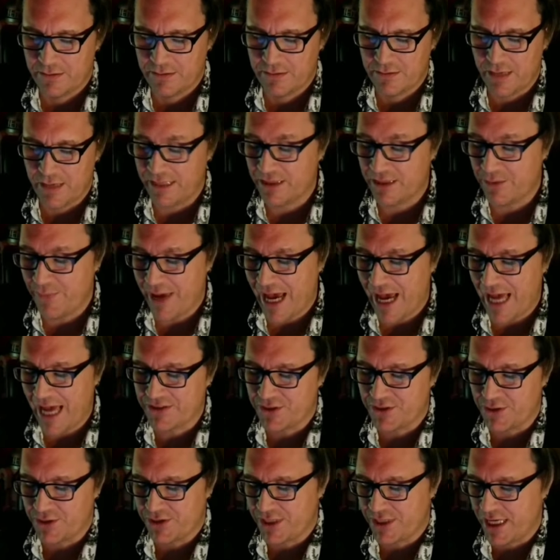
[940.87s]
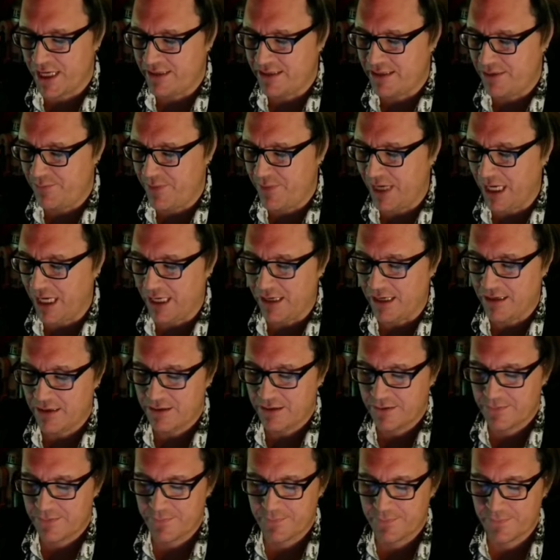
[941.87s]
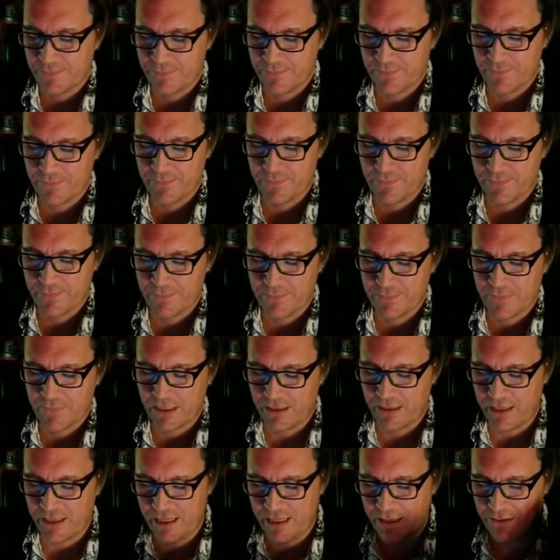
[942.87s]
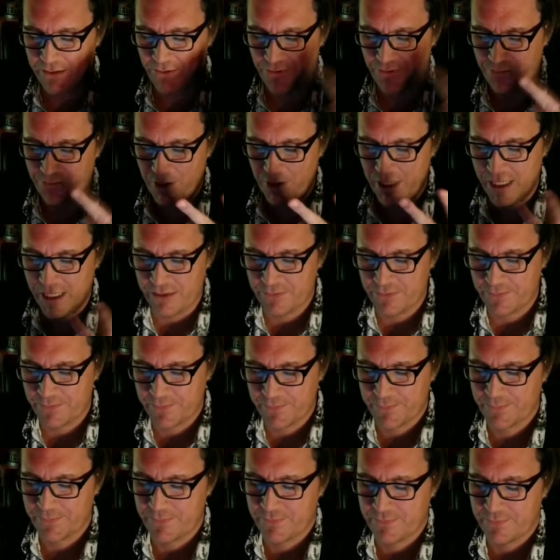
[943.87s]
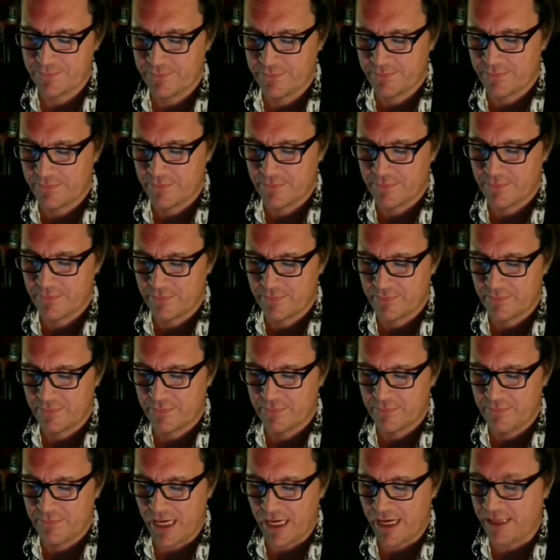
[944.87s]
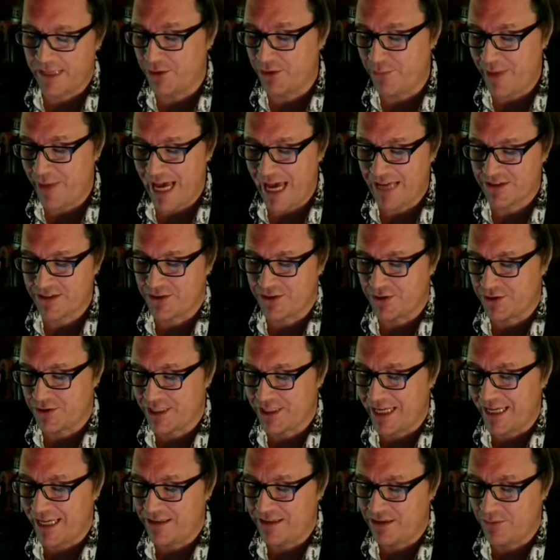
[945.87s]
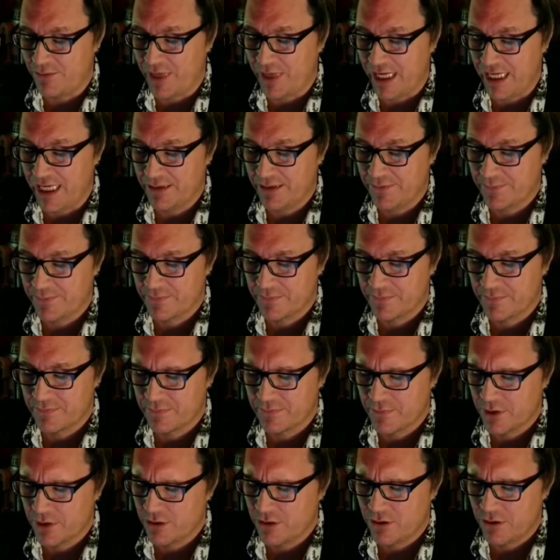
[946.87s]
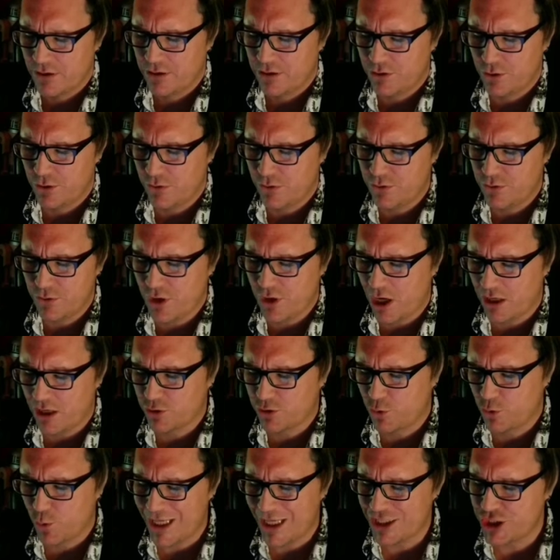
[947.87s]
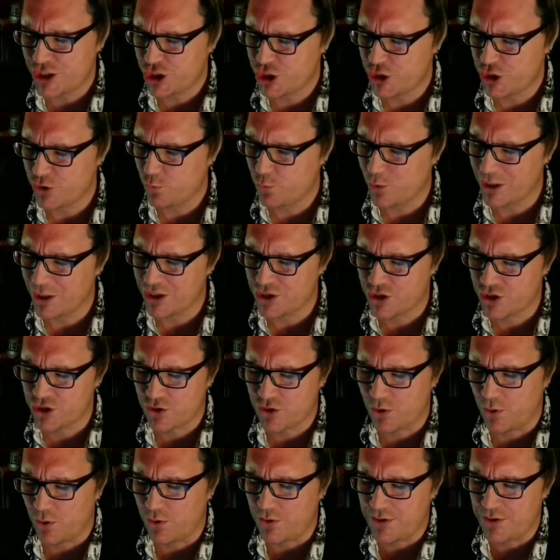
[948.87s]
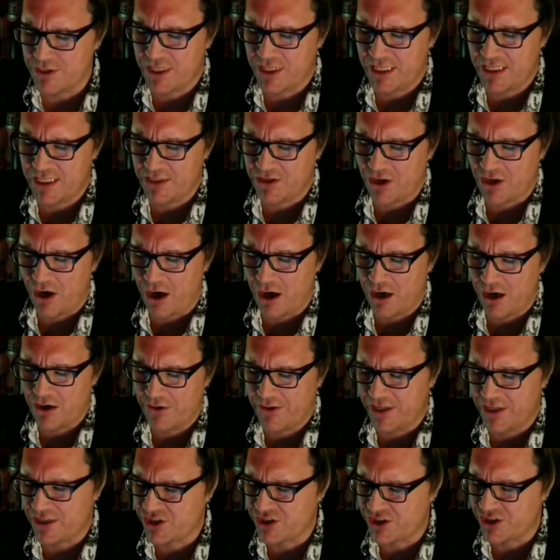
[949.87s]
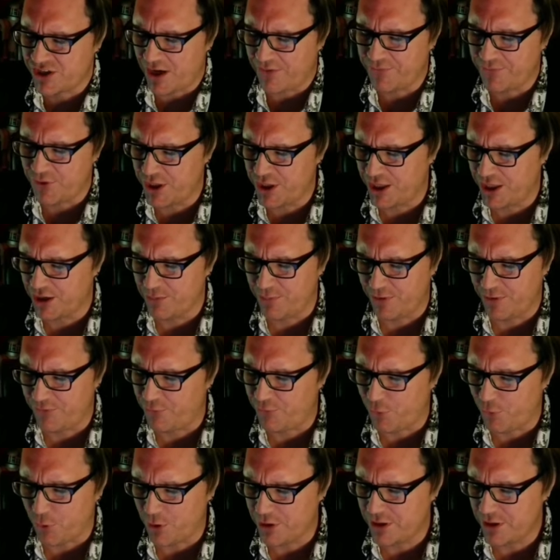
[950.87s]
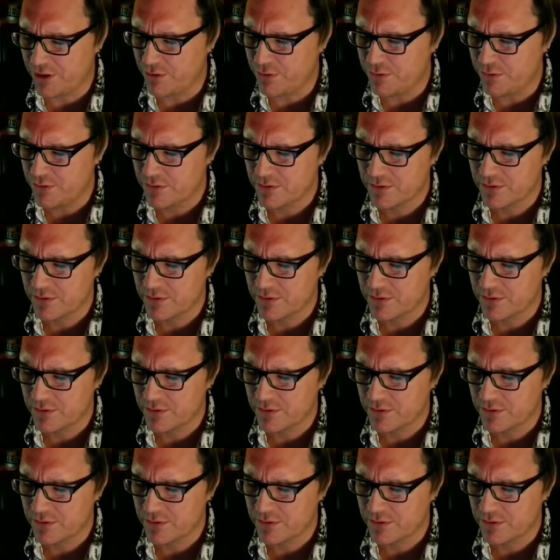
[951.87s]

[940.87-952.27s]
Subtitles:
And the master said to me, in three, and the master said to me, you do not question what souls these are that suffer here before you?